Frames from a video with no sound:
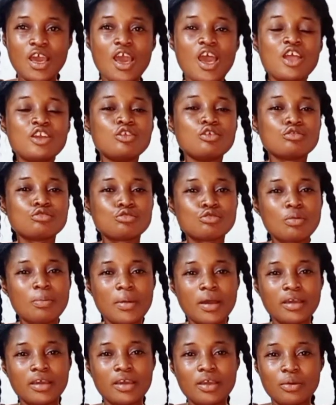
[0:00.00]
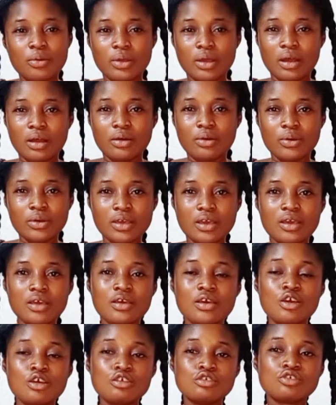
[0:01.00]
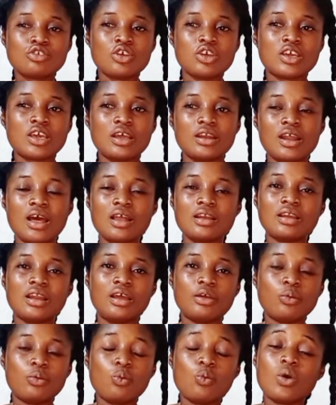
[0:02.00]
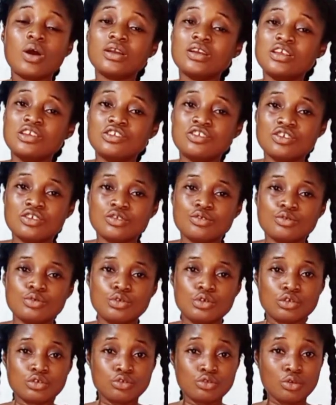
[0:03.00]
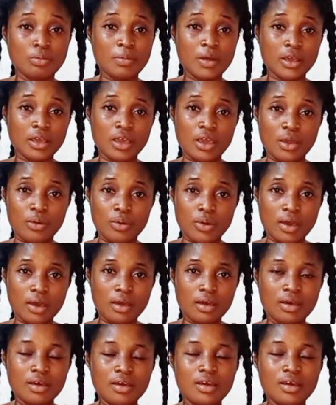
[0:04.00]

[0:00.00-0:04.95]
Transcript: and your stomach area. Okay, so you can add like 1 inches to your stomach area